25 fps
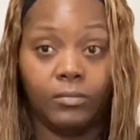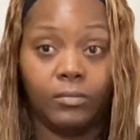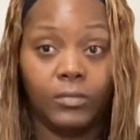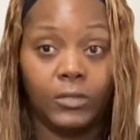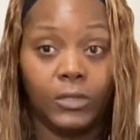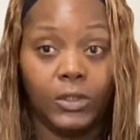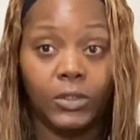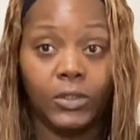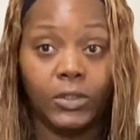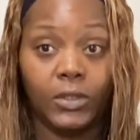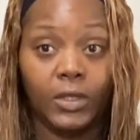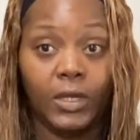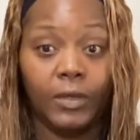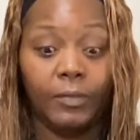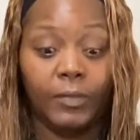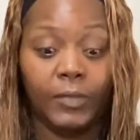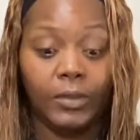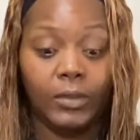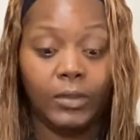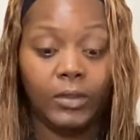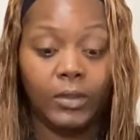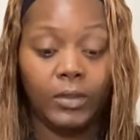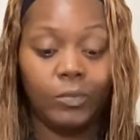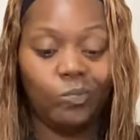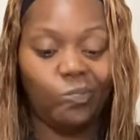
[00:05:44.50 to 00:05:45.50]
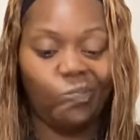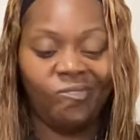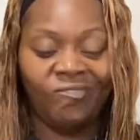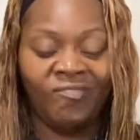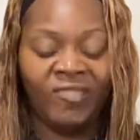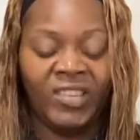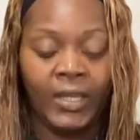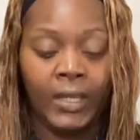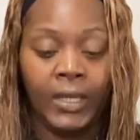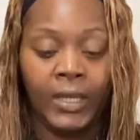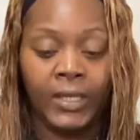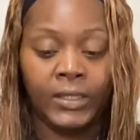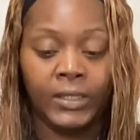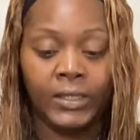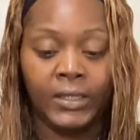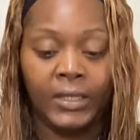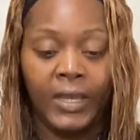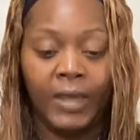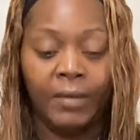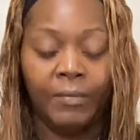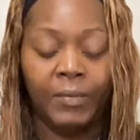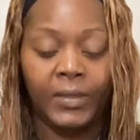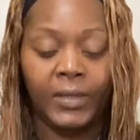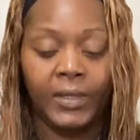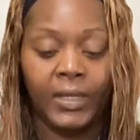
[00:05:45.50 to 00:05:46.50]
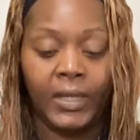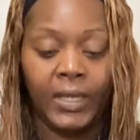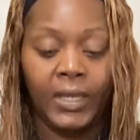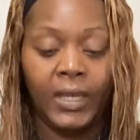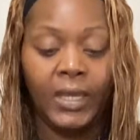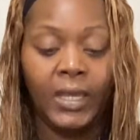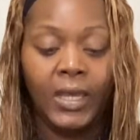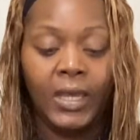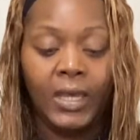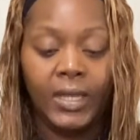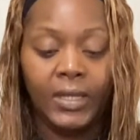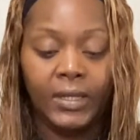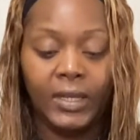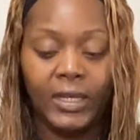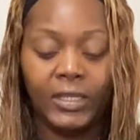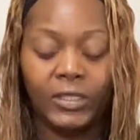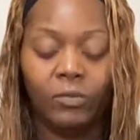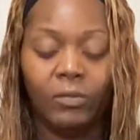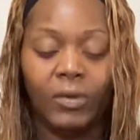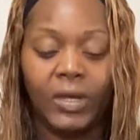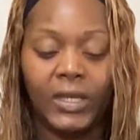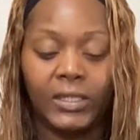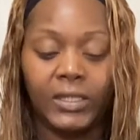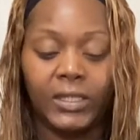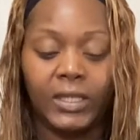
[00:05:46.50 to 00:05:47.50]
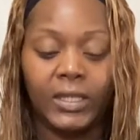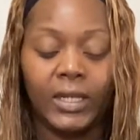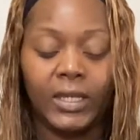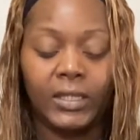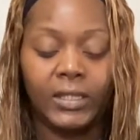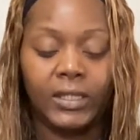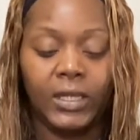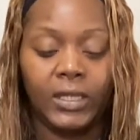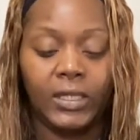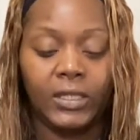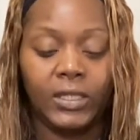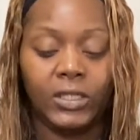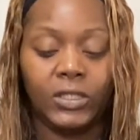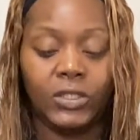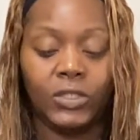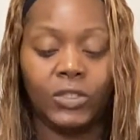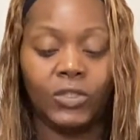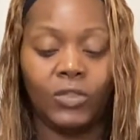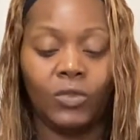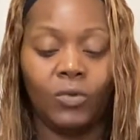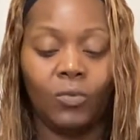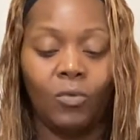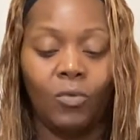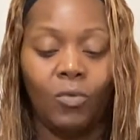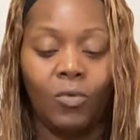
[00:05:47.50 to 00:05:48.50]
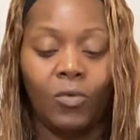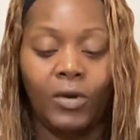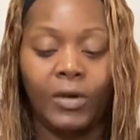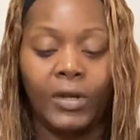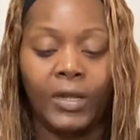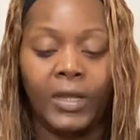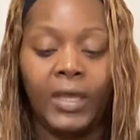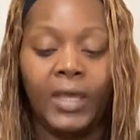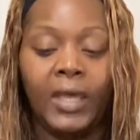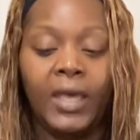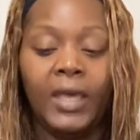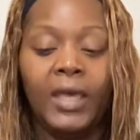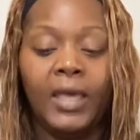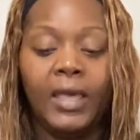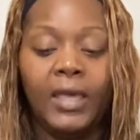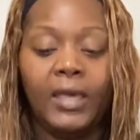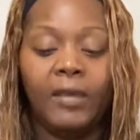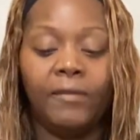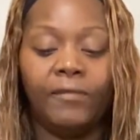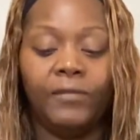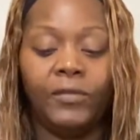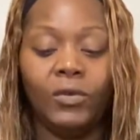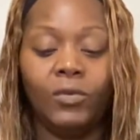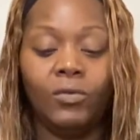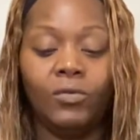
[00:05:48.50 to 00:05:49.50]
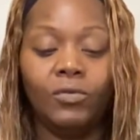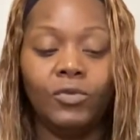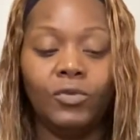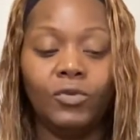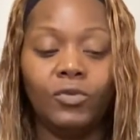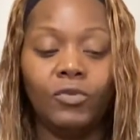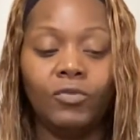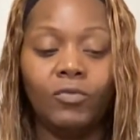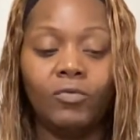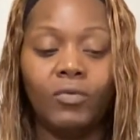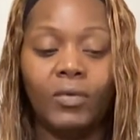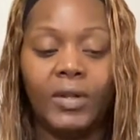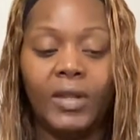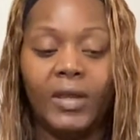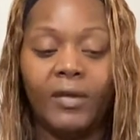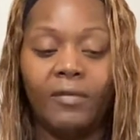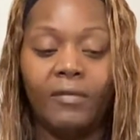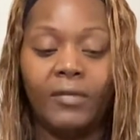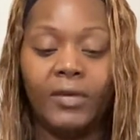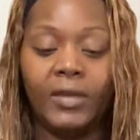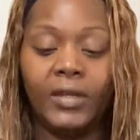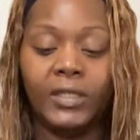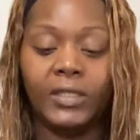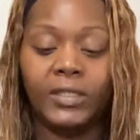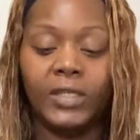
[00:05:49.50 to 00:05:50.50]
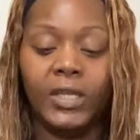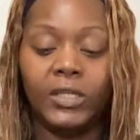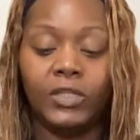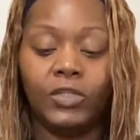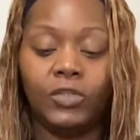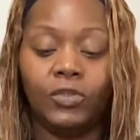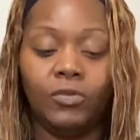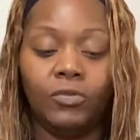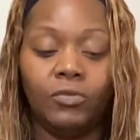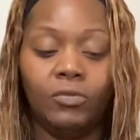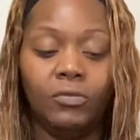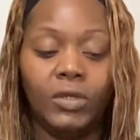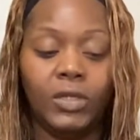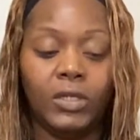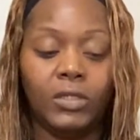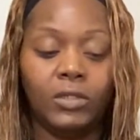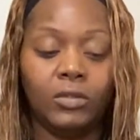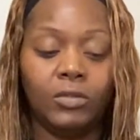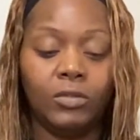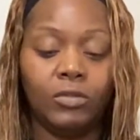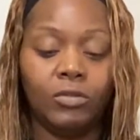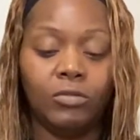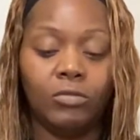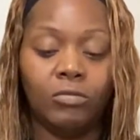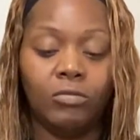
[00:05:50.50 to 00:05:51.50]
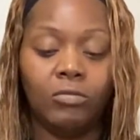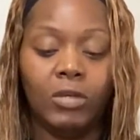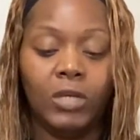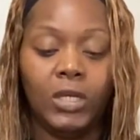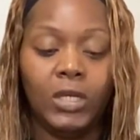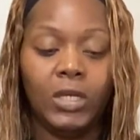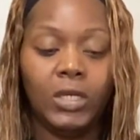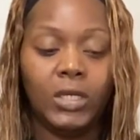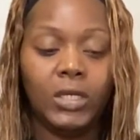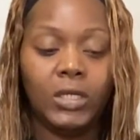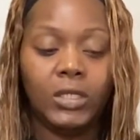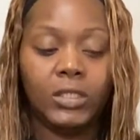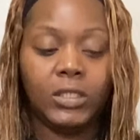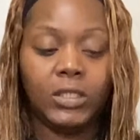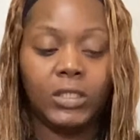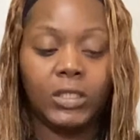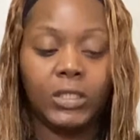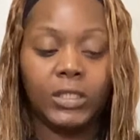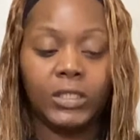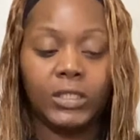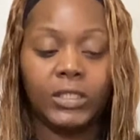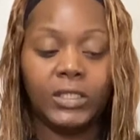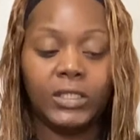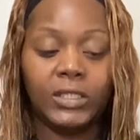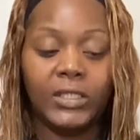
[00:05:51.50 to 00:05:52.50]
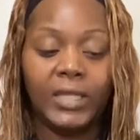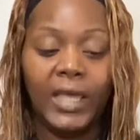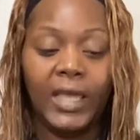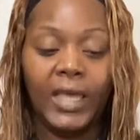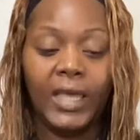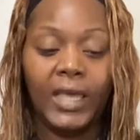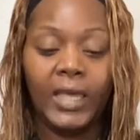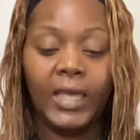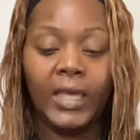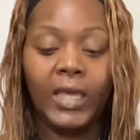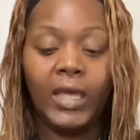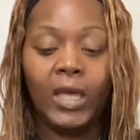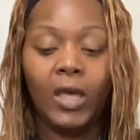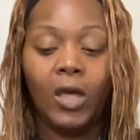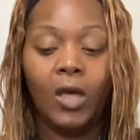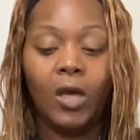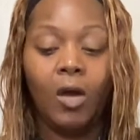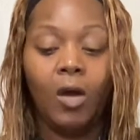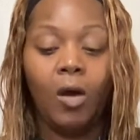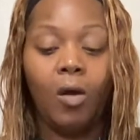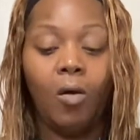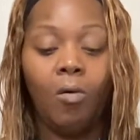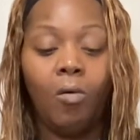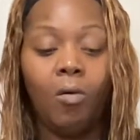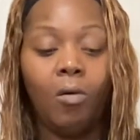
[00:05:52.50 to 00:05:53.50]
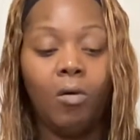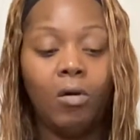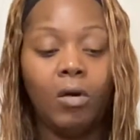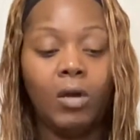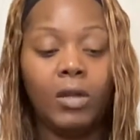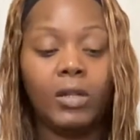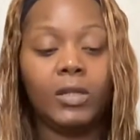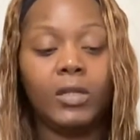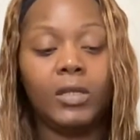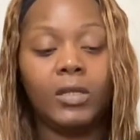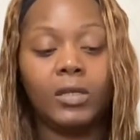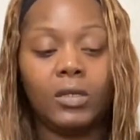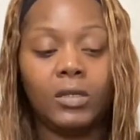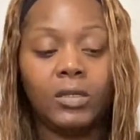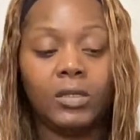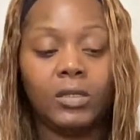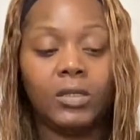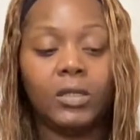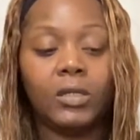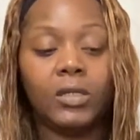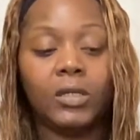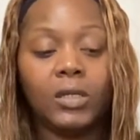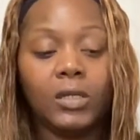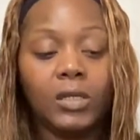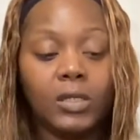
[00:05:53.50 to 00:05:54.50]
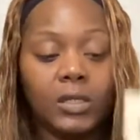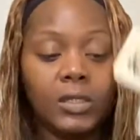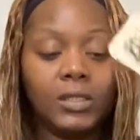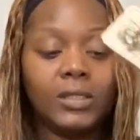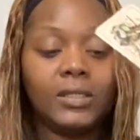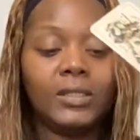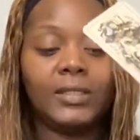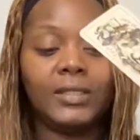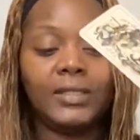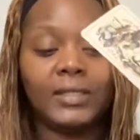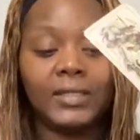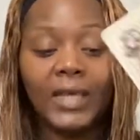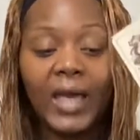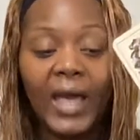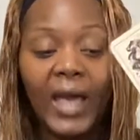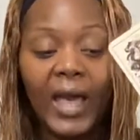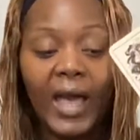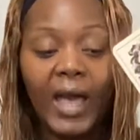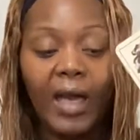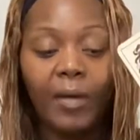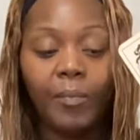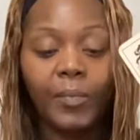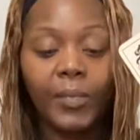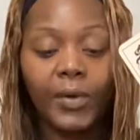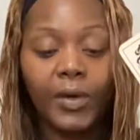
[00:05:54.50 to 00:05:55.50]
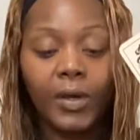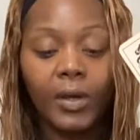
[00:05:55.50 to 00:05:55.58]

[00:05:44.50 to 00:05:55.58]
It's coming. It hasn't happened yet. That's why I said I think this is a warning. If you do whatever it is that you need to do to stay on top,